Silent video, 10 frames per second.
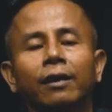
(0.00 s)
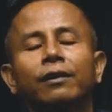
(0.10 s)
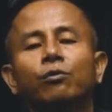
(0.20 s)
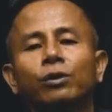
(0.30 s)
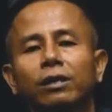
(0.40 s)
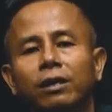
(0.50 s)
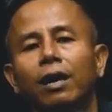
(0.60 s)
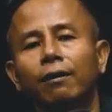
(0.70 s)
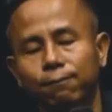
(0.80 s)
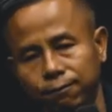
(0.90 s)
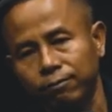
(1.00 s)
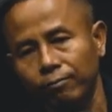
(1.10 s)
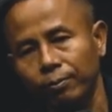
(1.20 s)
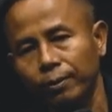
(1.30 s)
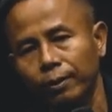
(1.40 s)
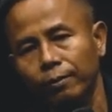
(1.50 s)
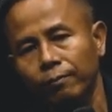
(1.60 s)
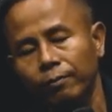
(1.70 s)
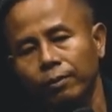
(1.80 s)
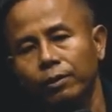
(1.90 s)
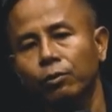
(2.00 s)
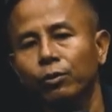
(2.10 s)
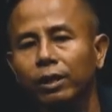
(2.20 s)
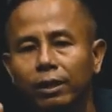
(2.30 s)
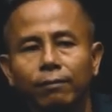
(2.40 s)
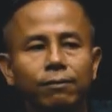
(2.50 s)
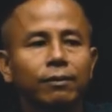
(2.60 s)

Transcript: the real love. The real love.